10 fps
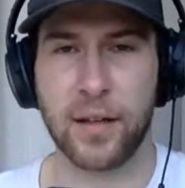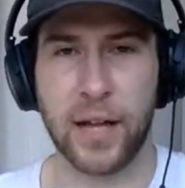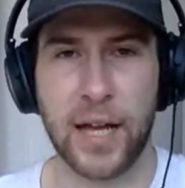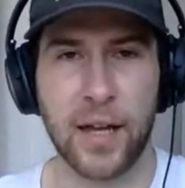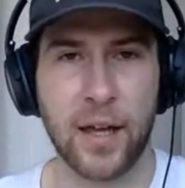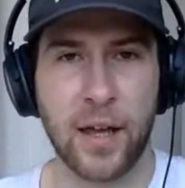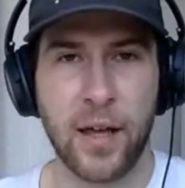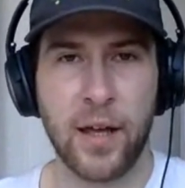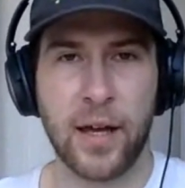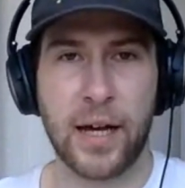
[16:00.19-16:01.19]
league
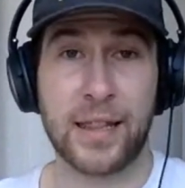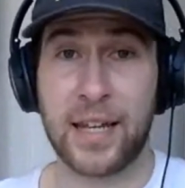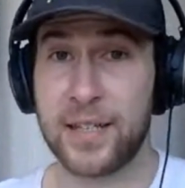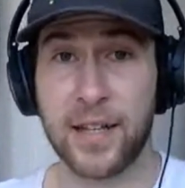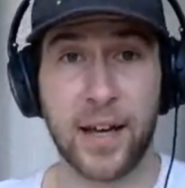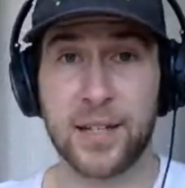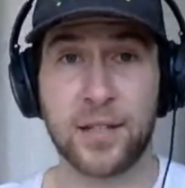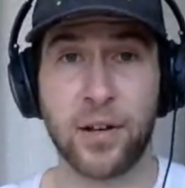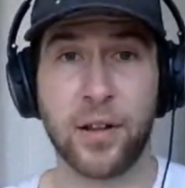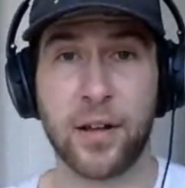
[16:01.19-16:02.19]
uh, these days.
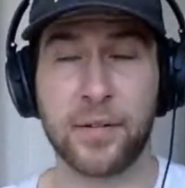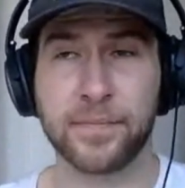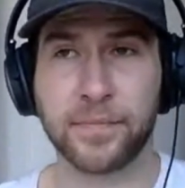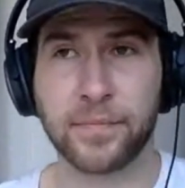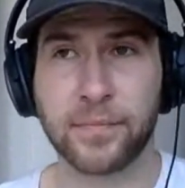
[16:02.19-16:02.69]
Certainly,